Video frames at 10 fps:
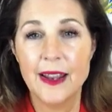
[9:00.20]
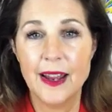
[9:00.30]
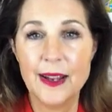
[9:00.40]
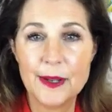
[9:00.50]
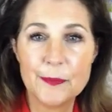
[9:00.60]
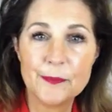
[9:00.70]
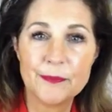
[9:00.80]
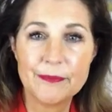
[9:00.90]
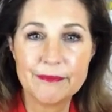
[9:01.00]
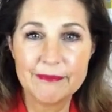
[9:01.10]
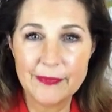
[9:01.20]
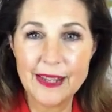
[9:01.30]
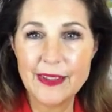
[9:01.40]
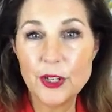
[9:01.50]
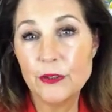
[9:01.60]
Um, I
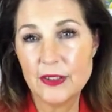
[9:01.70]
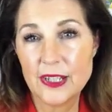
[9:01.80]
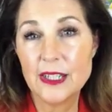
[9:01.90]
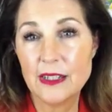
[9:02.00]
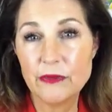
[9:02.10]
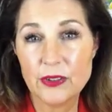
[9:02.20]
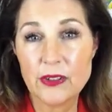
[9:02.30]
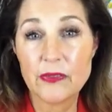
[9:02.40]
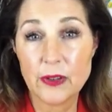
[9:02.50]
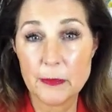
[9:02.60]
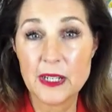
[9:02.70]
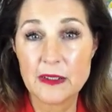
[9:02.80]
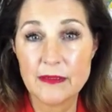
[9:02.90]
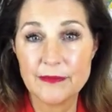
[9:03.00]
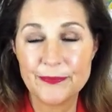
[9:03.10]
think you'll see a difference from it.